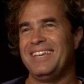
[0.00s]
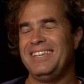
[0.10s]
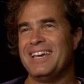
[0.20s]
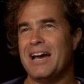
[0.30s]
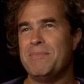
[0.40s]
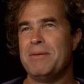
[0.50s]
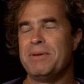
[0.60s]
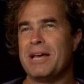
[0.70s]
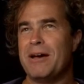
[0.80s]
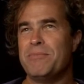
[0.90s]
Yeah, I mean, it
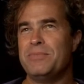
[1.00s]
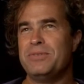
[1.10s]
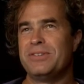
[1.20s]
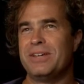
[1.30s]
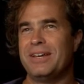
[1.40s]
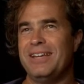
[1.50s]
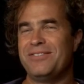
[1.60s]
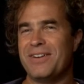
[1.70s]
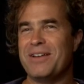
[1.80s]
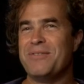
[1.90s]
becomes. It's
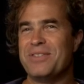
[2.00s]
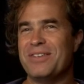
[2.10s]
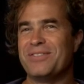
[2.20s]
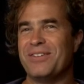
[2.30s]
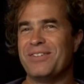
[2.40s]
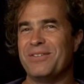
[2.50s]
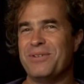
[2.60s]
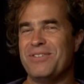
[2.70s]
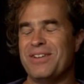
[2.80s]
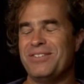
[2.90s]
funny with this film because
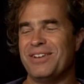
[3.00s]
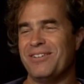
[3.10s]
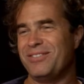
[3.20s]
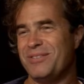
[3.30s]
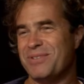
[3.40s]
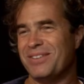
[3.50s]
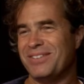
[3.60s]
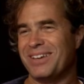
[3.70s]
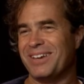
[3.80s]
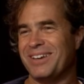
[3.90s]
we finished it a few months
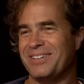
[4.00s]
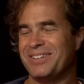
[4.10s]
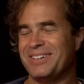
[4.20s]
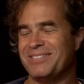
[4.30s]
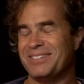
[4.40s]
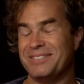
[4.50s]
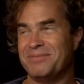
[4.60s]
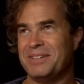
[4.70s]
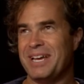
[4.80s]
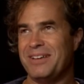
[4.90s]
ago,
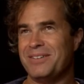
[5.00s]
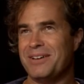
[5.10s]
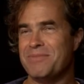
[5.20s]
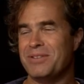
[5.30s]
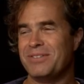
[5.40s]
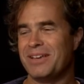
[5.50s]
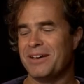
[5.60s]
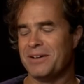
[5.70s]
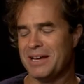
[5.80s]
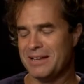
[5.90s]
8 or 9 months
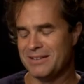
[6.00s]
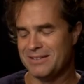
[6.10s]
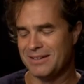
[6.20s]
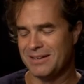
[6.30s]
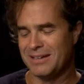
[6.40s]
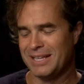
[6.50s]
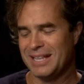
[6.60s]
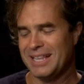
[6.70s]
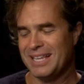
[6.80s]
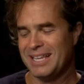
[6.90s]
ago, and
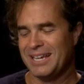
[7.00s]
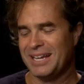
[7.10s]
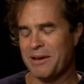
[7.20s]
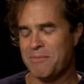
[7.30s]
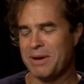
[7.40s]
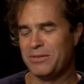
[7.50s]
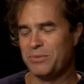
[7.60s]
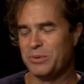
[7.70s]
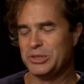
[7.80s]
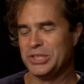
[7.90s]
going back to
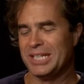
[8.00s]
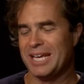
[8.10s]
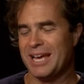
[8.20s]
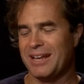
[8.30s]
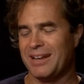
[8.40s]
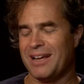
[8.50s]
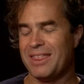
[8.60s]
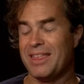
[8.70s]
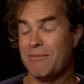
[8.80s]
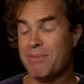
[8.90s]
watch it again, and I
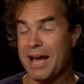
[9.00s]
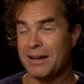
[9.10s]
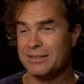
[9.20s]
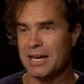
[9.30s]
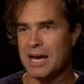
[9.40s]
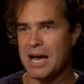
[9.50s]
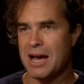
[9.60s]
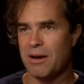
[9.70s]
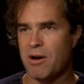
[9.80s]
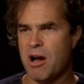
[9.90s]
think back to
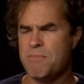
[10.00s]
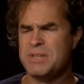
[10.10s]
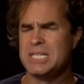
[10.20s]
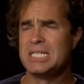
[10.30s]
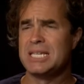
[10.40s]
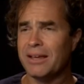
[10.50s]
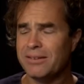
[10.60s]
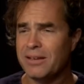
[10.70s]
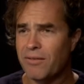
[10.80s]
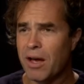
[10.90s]
how
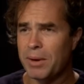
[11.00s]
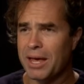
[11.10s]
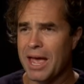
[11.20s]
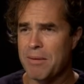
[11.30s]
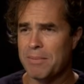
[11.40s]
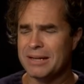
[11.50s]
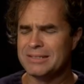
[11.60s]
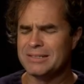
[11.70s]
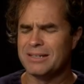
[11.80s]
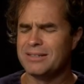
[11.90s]
obsessive I became about
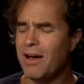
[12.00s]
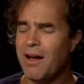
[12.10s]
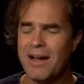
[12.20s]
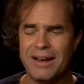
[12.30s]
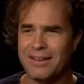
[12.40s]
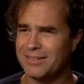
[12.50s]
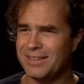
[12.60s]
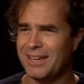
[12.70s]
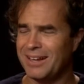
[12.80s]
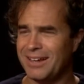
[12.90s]
the tiniest
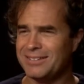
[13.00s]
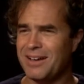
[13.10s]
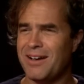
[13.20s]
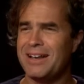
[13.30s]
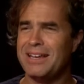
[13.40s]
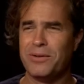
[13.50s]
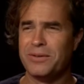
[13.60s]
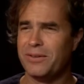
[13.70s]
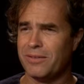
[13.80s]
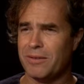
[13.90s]
thing, like tiny
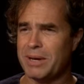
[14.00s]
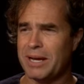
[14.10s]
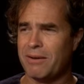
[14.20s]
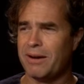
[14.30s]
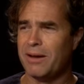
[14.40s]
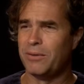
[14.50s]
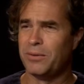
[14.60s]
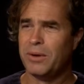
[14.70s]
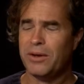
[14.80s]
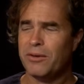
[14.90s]
noises in the background
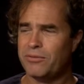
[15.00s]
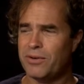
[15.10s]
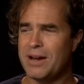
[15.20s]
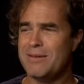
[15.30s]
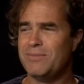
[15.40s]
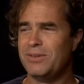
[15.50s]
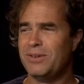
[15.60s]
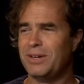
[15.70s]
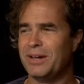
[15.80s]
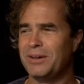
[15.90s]
or frames, and
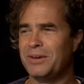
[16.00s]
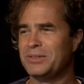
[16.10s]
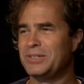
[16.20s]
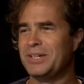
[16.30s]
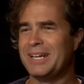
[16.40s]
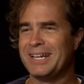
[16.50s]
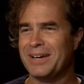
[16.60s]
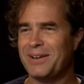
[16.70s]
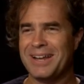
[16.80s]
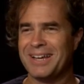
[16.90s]
you go, gosh, you know, let
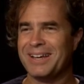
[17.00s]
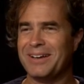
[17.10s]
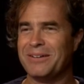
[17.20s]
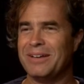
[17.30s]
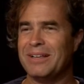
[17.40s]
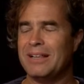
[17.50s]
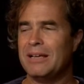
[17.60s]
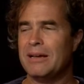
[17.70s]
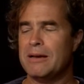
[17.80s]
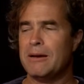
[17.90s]
it go.
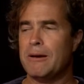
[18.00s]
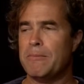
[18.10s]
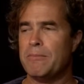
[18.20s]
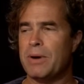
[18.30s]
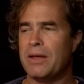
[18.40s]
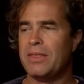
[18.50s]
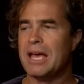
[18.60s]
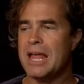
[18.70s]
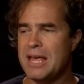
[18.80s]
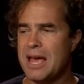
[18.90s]
Yeah. I
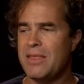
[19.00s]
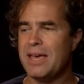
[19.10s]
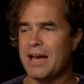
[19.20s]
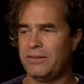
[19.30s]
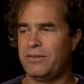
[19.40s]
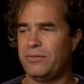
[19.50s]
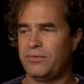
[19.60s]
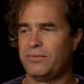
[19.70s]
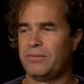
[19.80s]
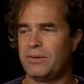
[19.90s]
think the act
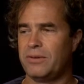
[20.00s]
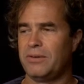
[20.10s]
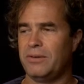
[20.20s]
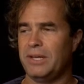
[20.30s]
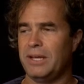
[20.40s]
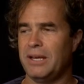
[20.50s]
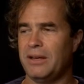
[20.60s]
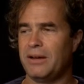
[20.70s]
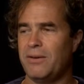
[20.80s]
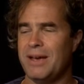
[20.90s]
of
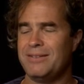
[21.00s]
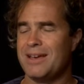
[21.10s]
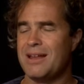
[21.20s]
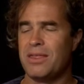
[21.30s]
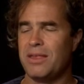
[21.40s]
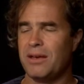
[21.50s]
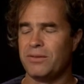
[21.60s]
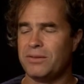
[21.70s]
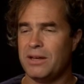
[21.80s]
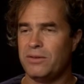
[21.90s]
creating anything on
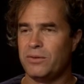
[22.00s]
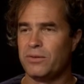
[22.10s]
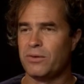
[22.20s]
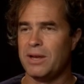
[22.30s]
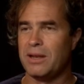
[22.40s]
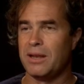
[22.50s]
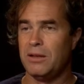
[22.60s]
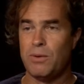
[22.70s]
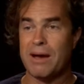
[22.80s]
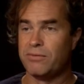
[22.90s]
stage or screen,
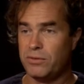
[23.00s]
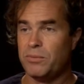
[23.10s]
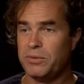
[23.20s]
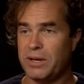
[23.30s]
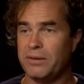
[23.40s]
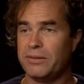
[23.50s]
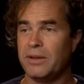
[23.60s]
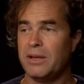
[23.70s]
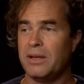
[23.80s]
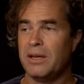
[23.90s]
you have to obsess.
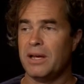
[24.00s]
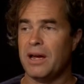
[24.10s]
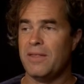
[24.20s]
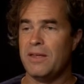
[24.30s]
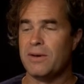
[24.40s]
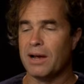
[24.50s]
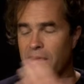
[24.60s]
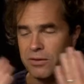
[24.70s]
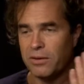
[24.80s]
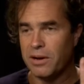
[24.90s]
And then you get
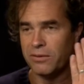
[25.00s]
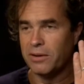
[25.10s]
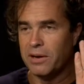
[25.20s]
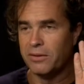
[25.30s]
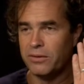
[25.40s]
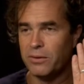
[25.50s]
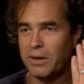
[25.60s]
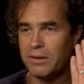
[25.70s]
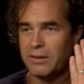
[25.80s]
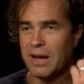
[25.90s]
closer and closer and closer to
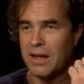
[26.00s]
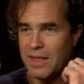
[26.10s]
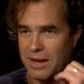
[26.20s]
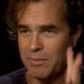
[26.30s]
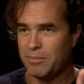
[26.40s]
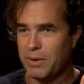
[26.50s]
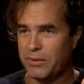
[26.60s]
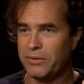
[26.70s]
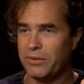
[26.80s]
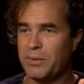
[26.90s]
it, and then it
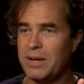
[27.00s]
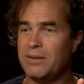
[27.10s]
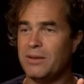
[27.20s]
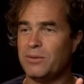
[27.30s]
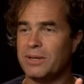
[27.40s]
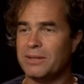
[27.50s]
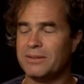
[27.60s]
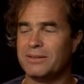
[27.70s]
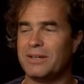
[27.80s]
passes away to the audience.